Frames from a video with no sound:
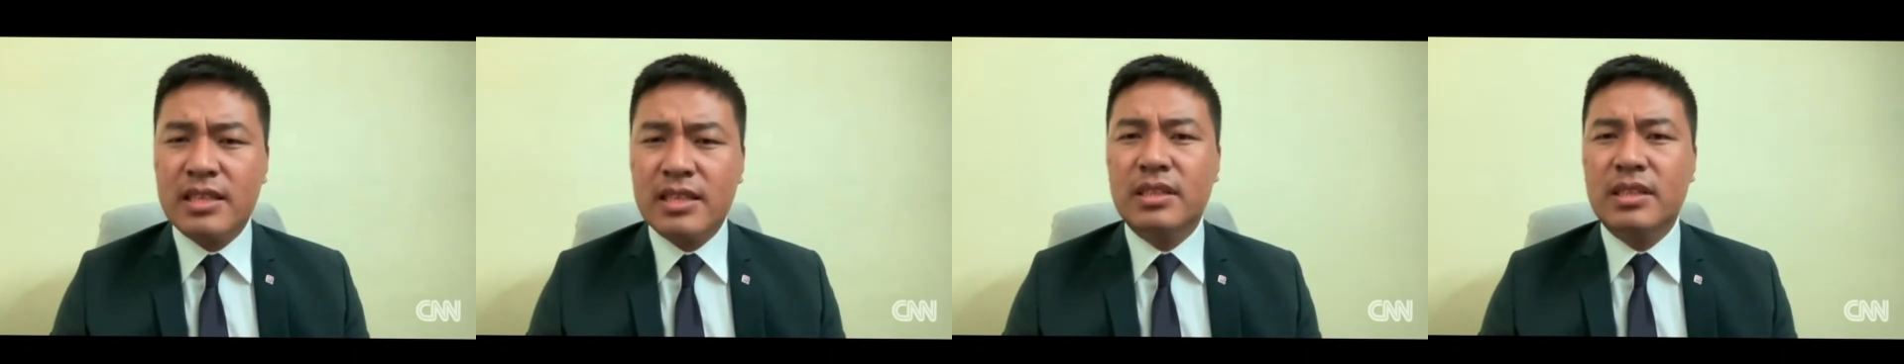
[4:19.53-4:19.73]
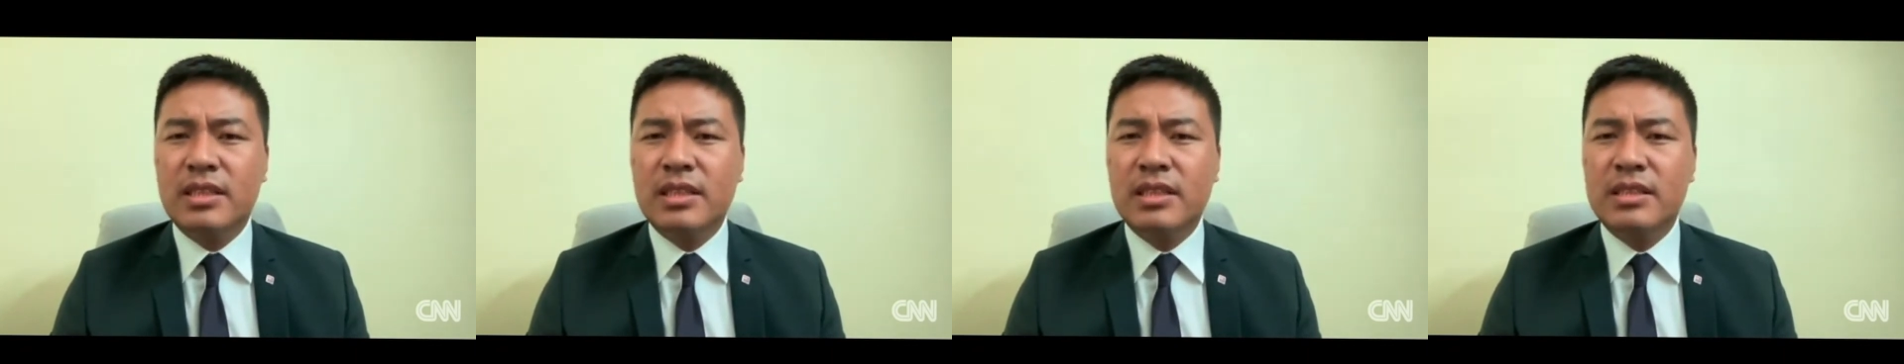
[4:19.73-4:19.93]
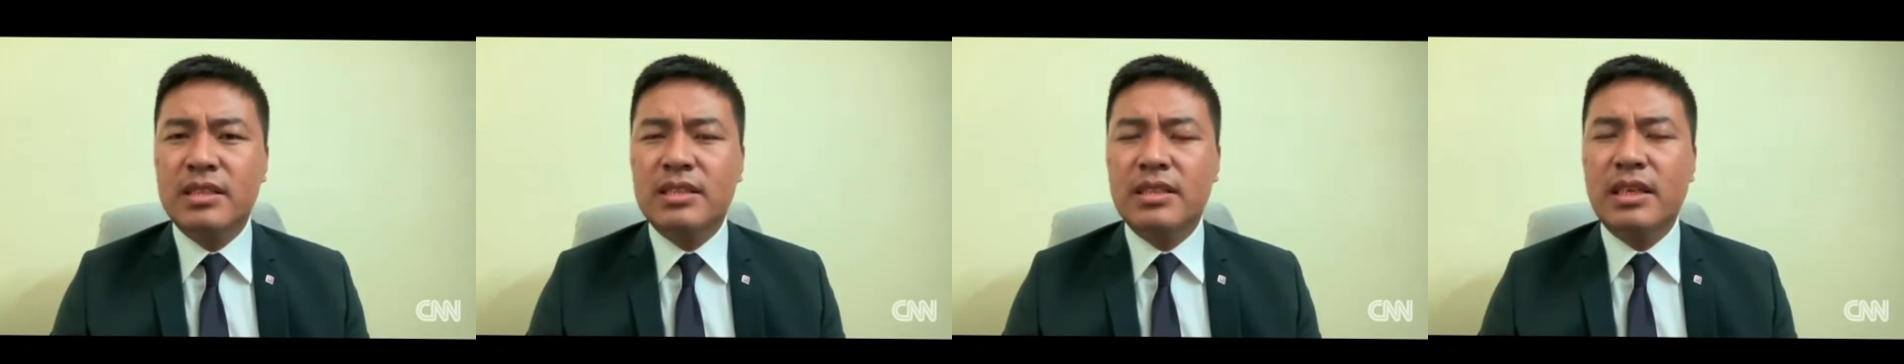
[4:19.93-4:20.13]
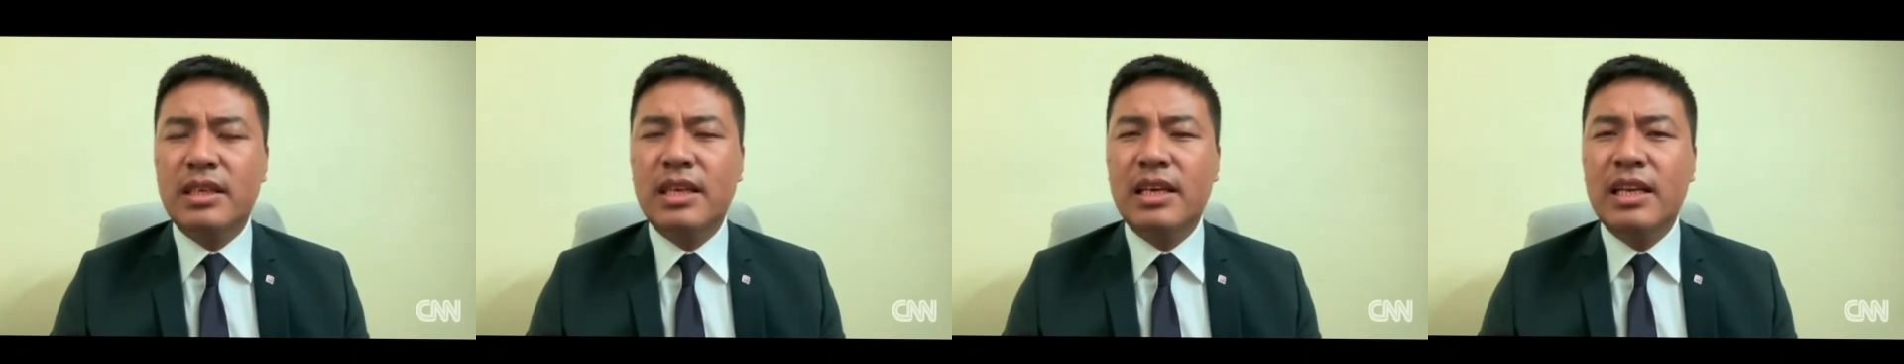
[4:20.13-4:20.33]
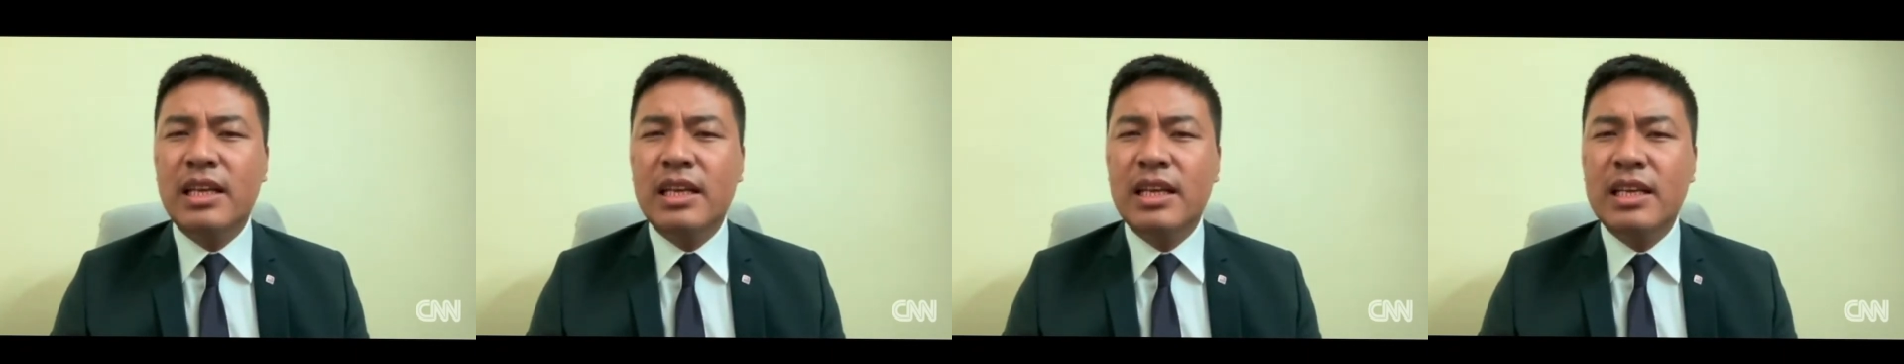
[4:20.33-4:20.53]
this
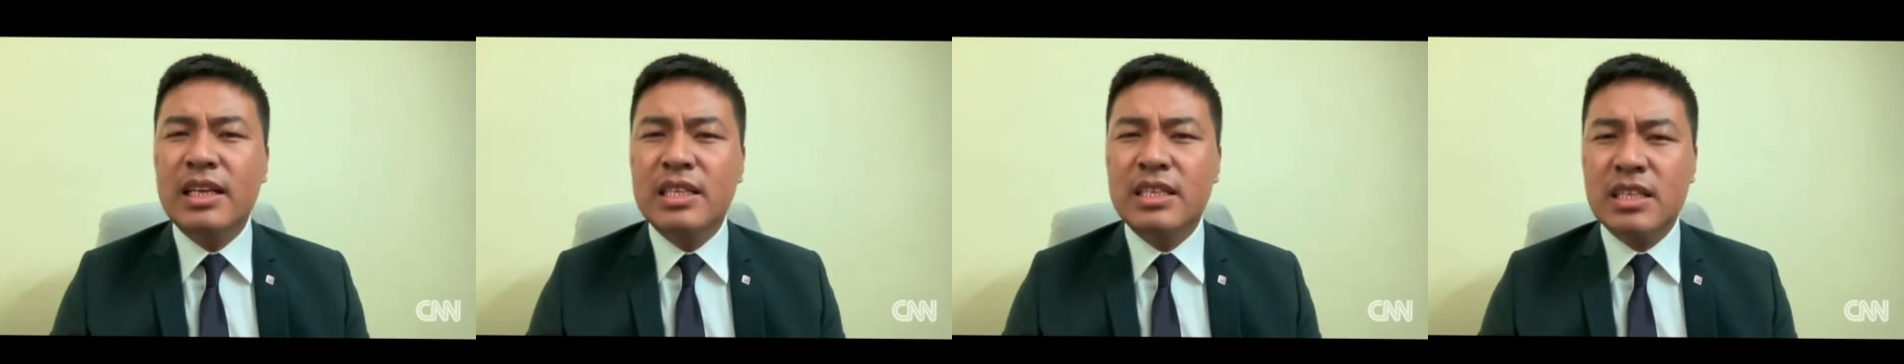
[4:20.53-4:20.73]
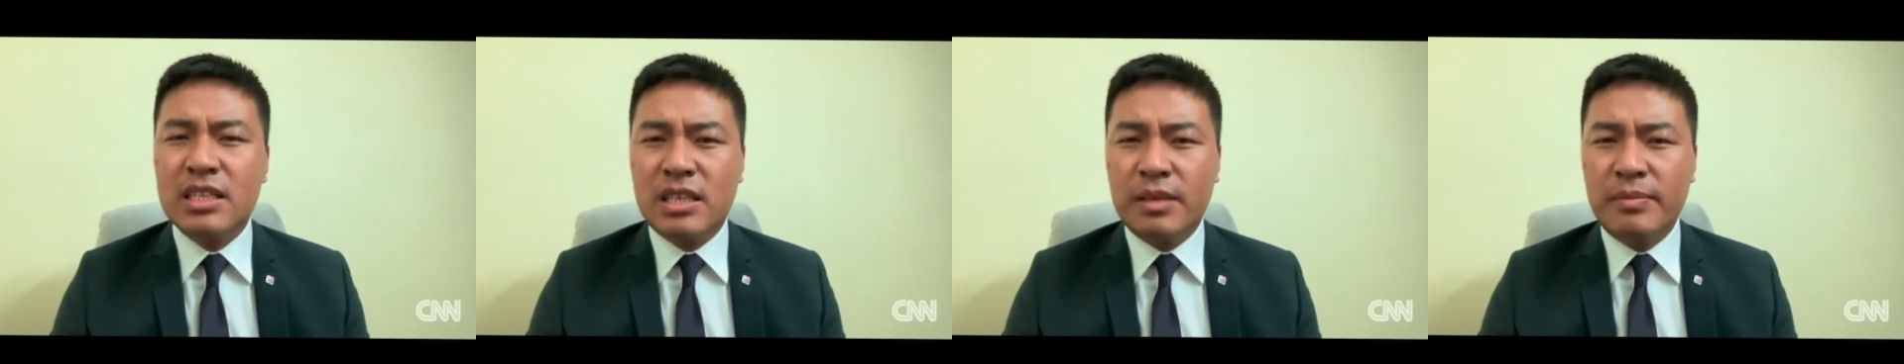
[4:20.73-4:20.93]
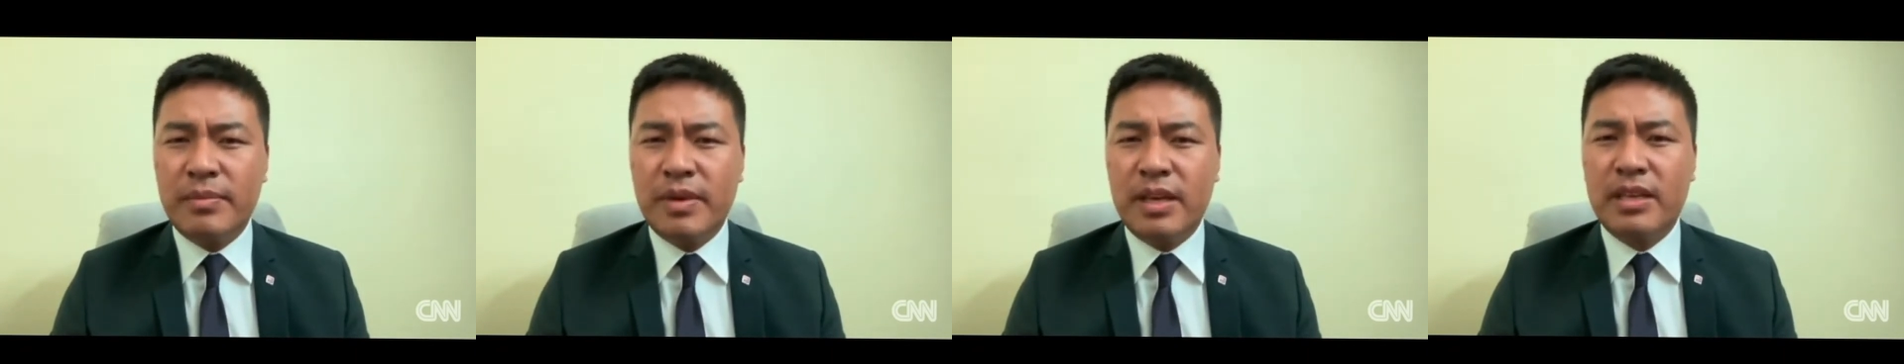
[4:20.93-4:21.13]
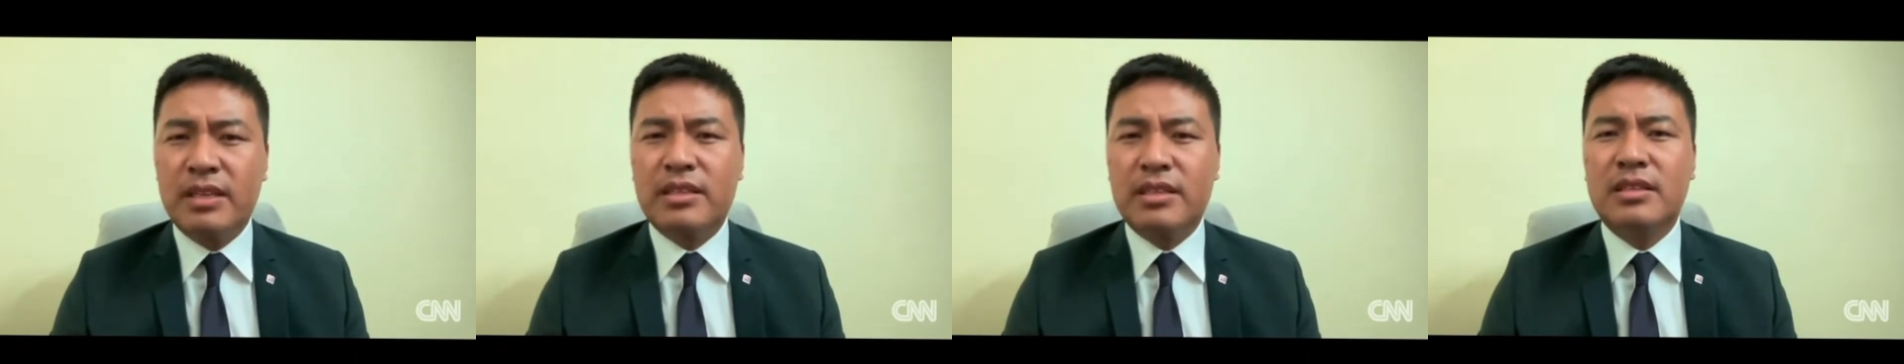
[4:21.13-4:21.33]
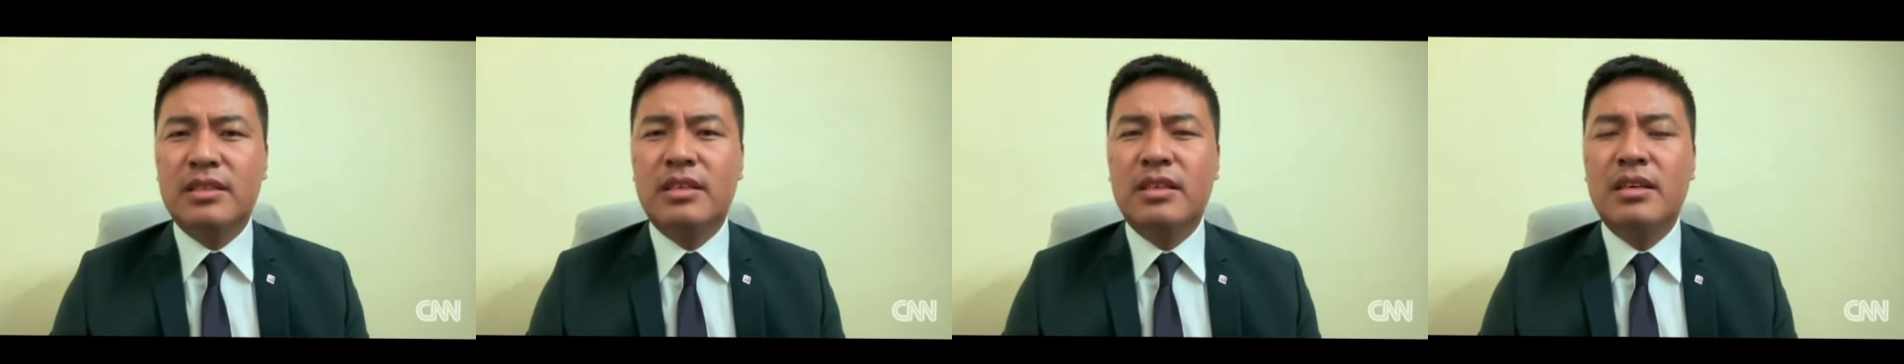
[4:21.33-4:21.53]

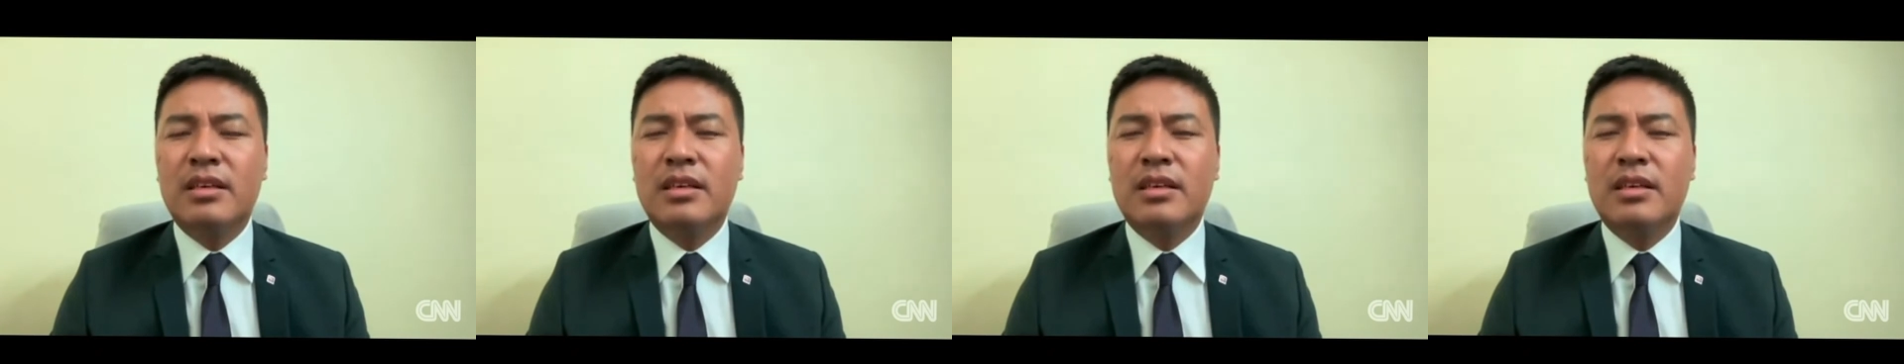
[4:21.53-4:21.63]
illegitimate,